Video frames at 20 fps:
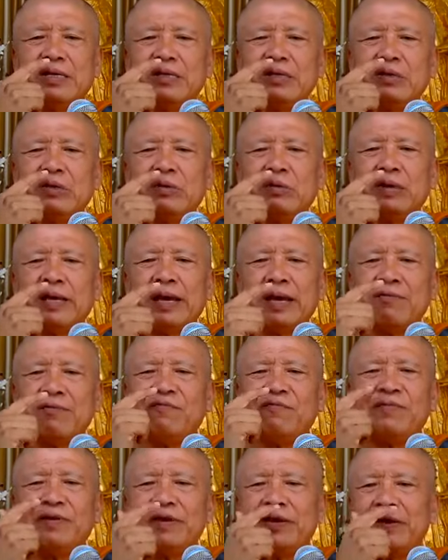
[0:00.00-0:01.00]
you can
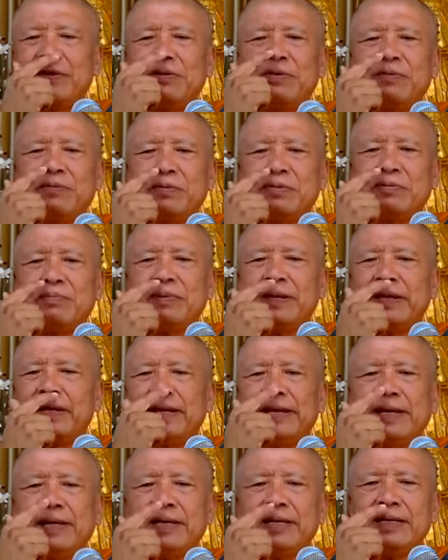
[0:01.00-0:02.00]
feel
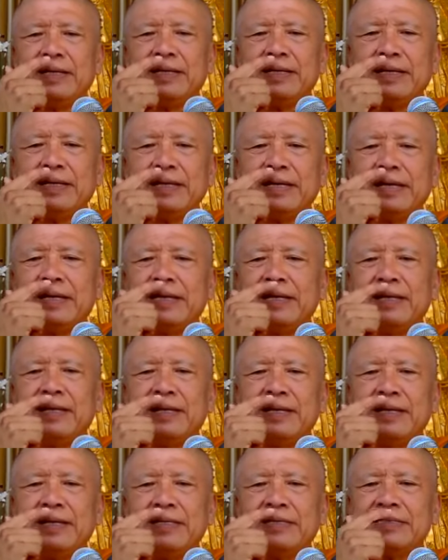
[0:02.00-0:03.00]
breathing
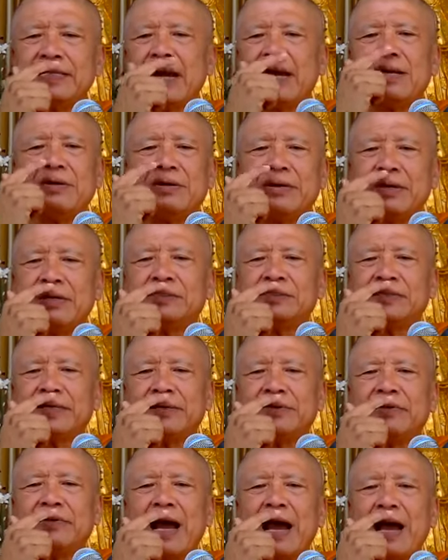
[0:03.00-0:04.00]
inside the
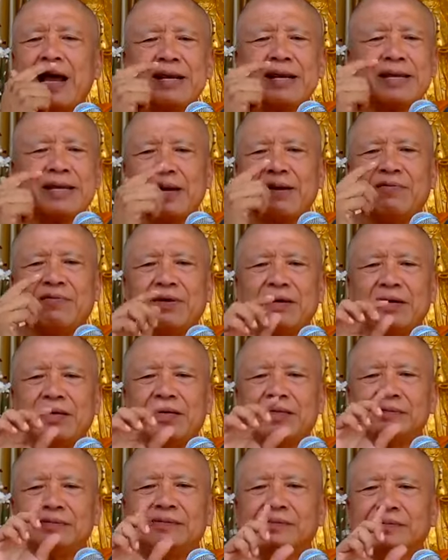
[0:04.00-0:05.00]
nostril area.
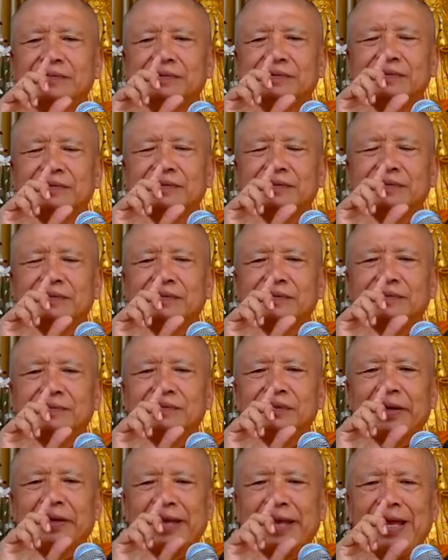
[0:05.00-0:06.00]

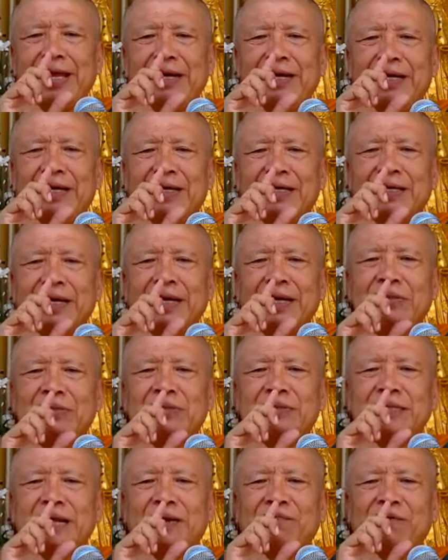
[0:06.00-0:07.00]
Okay, can you
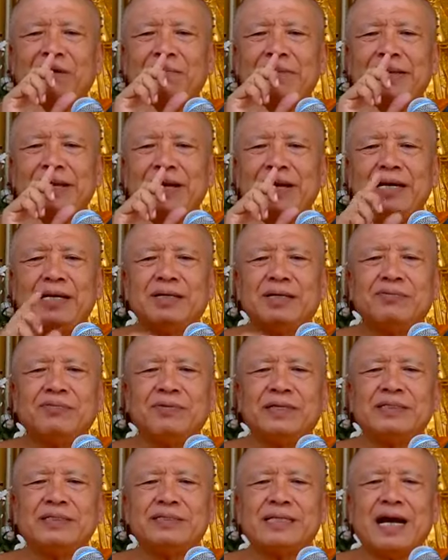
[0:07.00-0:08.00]
start from here?
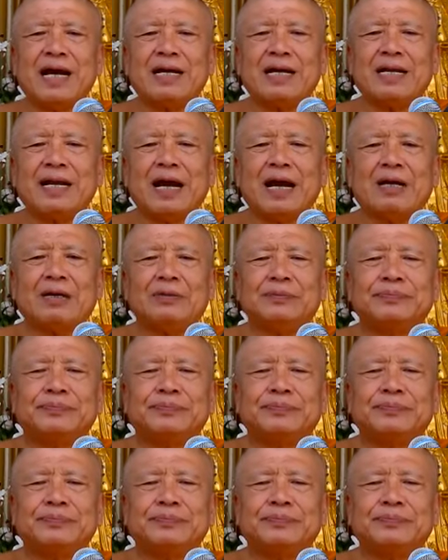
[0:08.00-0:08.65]
We start now.